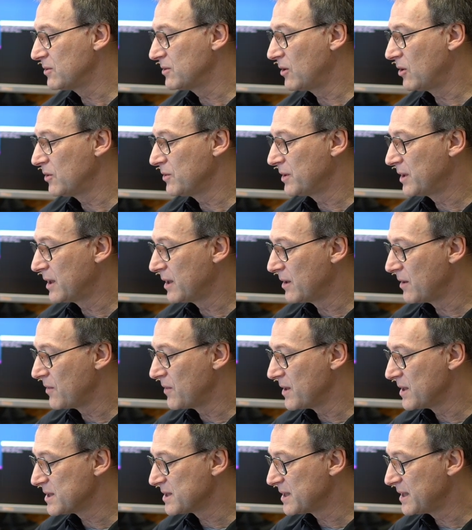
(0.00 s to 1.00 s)
on
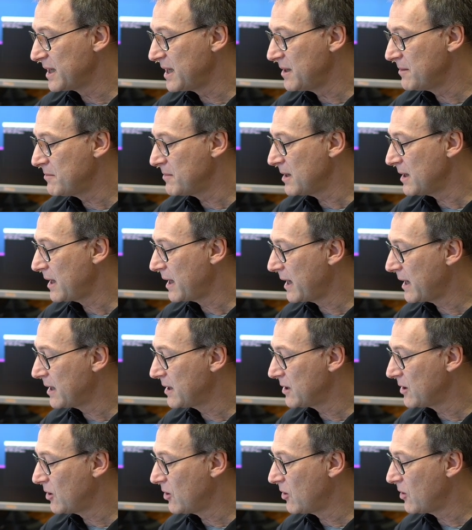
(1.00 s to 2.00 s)
the slim
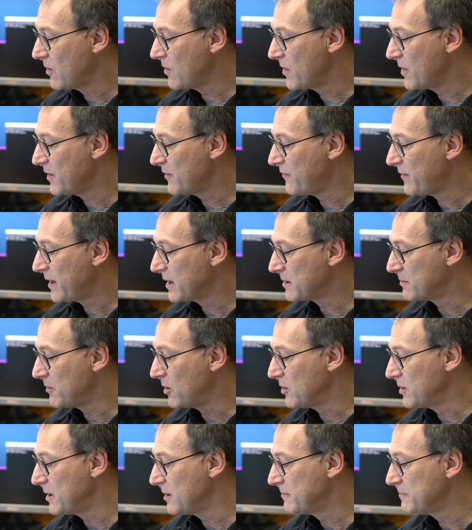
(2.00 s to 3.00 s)
and on the fat
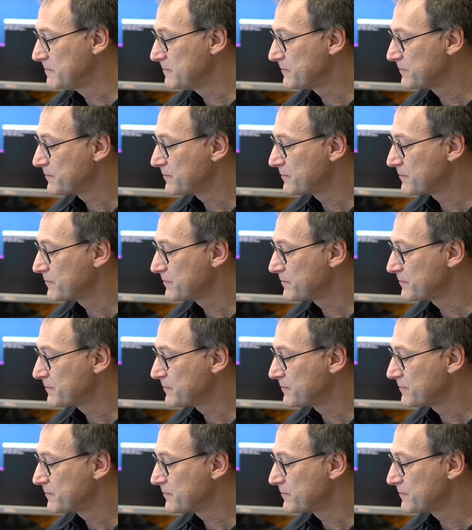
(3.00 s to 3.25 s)
model.